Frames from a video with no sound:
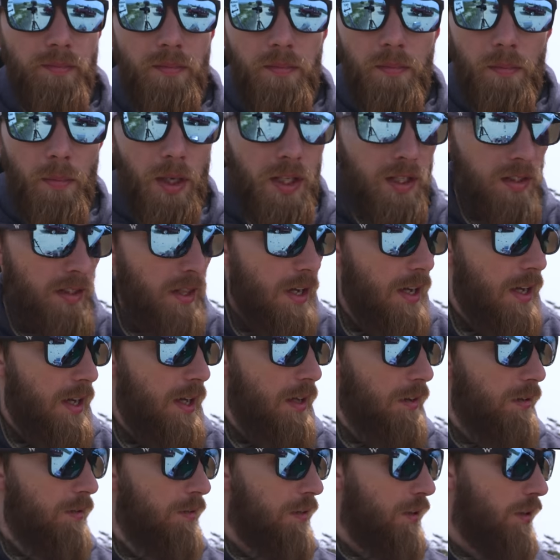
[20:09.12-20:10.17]

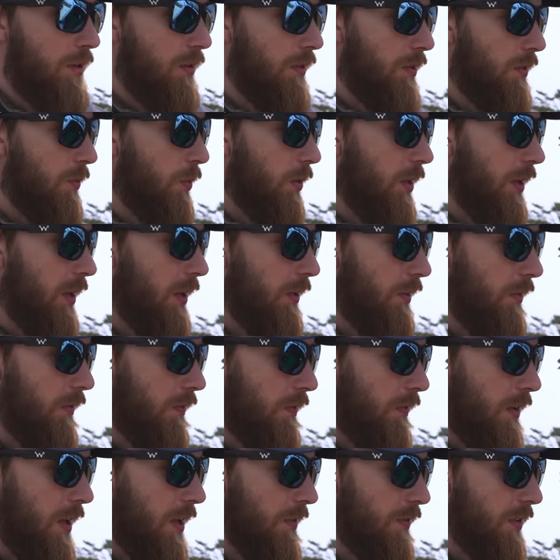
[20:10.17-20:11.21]
mustad, what are they,
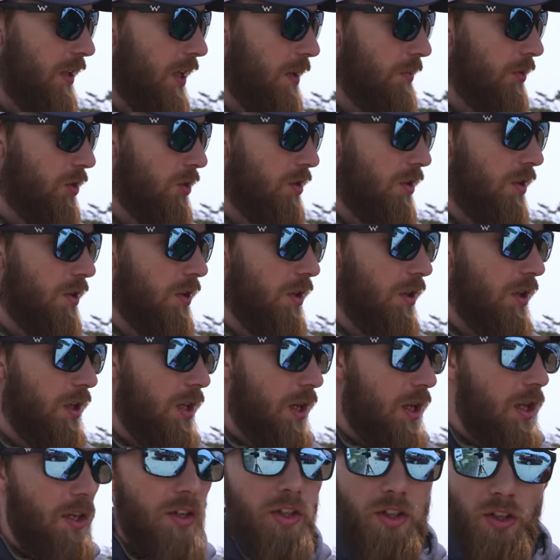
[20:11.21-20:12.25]
5x strong
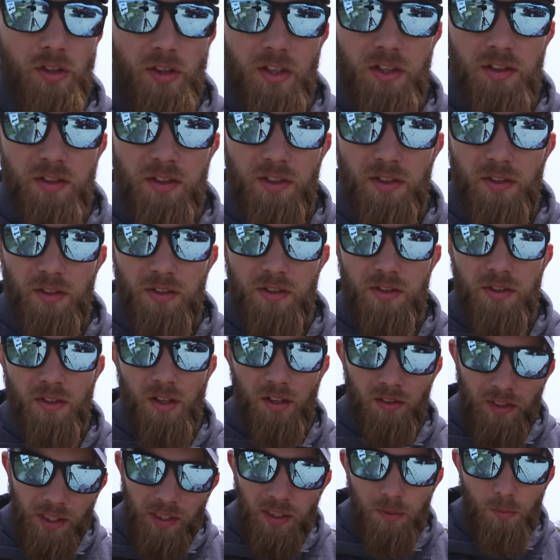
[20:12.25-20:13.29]
Durasteels. I'll
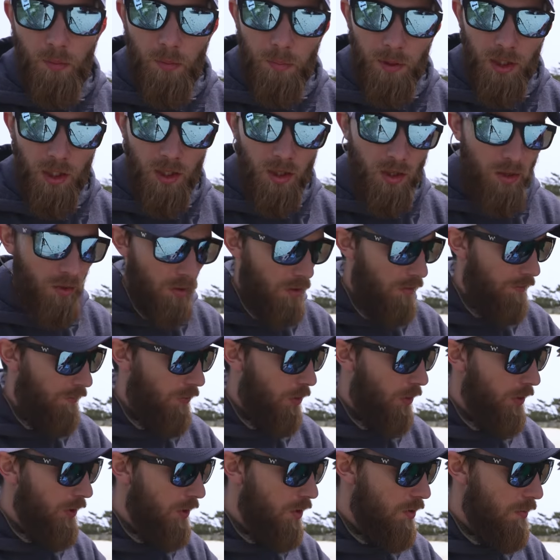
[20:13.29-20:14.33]
link them below
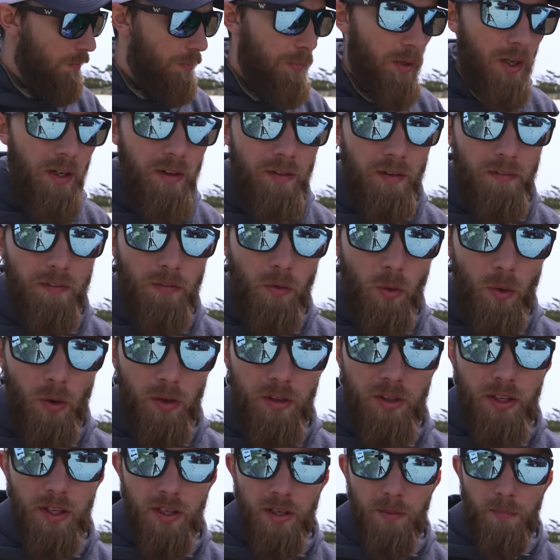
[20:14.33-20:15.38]
for you. But for
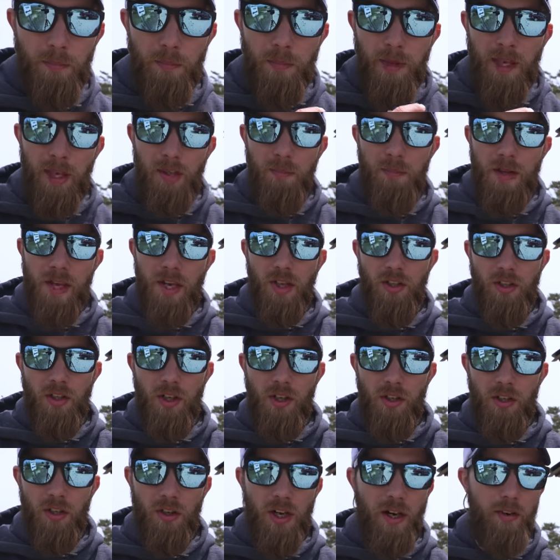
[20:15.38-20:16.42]
the big mag
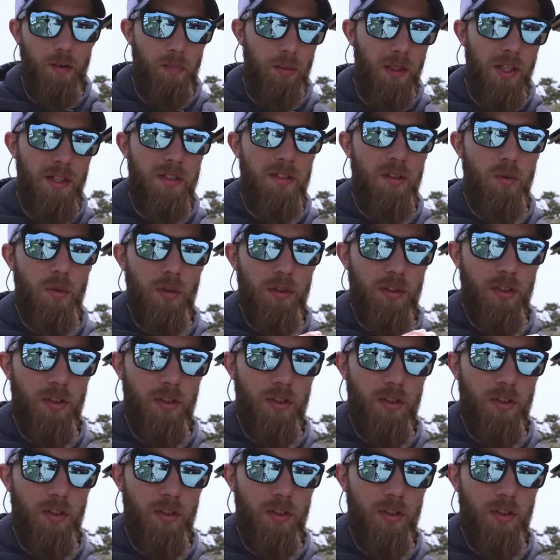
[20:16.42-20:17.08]
darter, I replace it with the